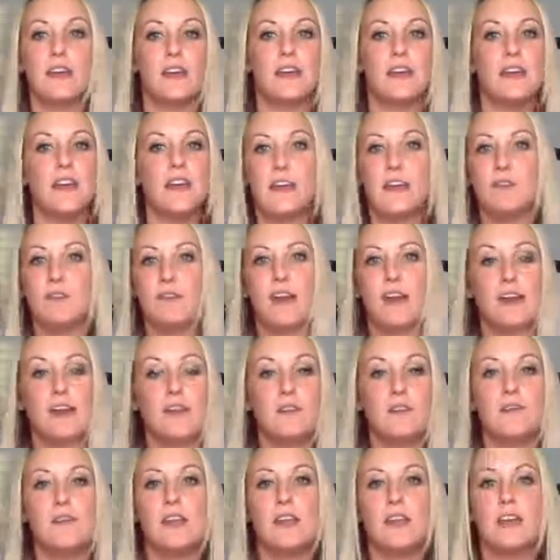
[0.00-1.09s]
like
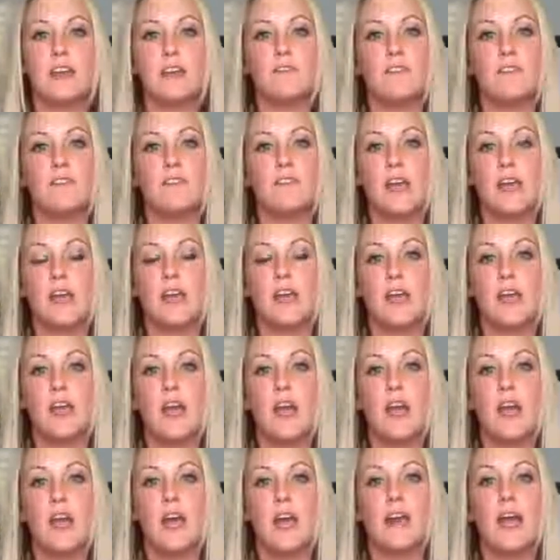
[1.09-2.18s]
invite. And
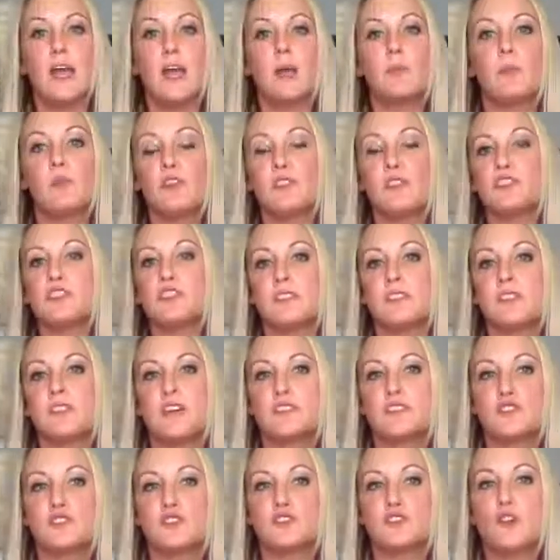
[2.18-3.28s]
I appreciate
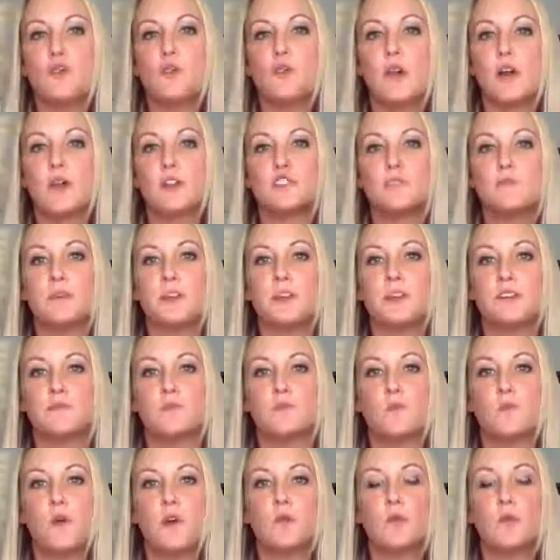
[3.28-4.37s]
that so much
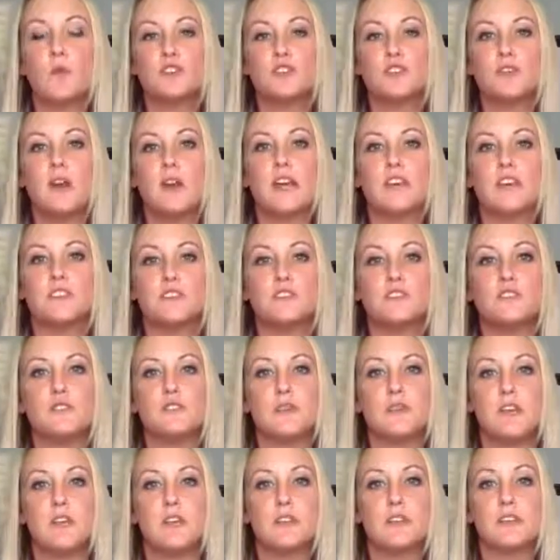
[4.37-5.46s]
because what we're trying to
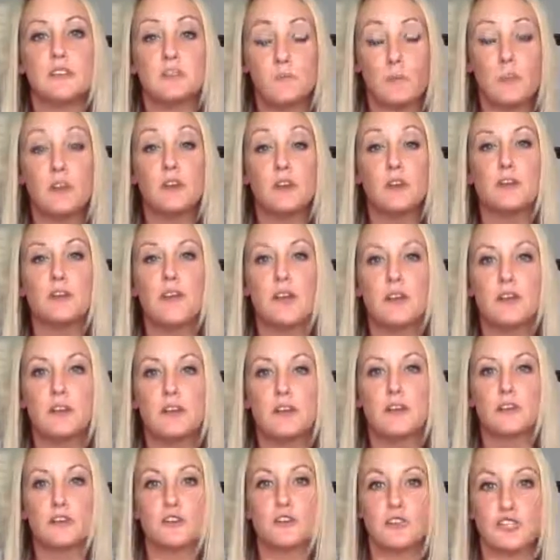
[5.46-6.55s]
do here is build a
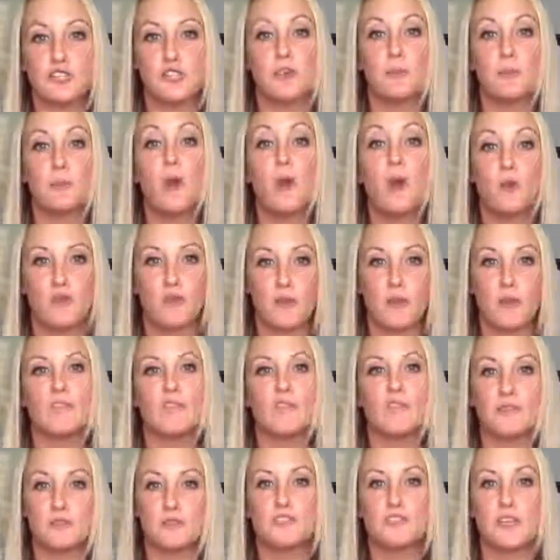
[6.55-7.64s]
leadership
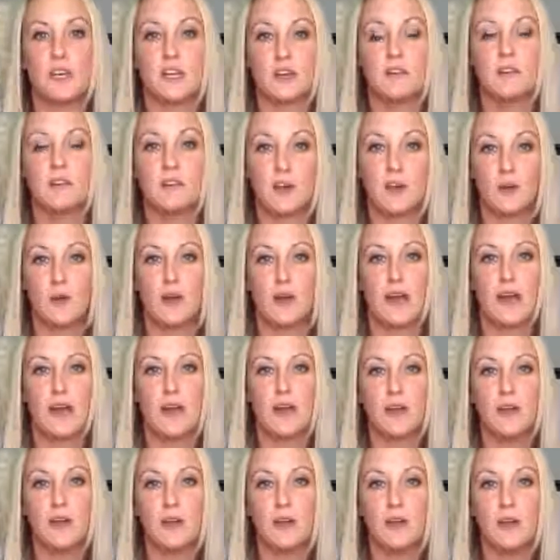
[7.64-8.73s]
revolution,
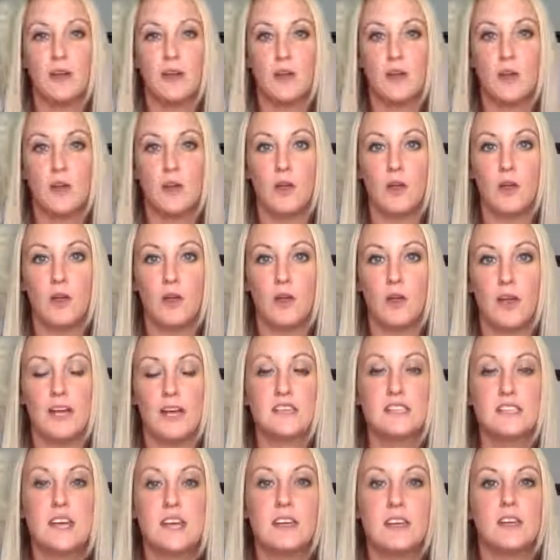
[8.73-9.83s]
okay? I
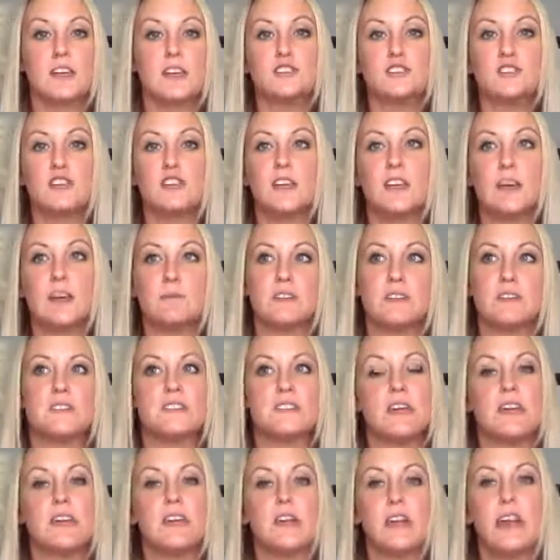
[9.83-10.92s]
said it yesterday, I'm going to
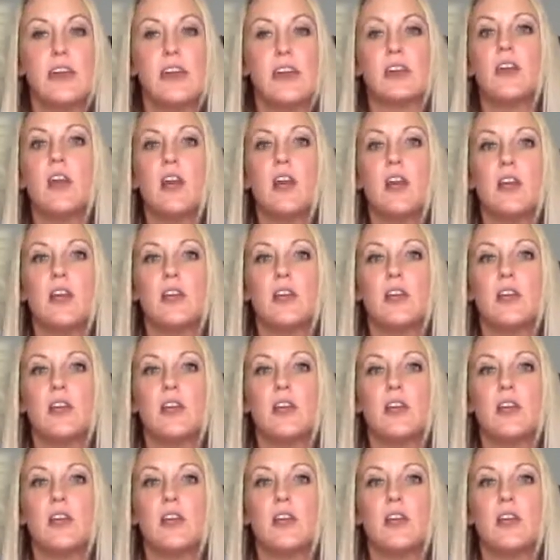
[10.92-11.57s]
say it again.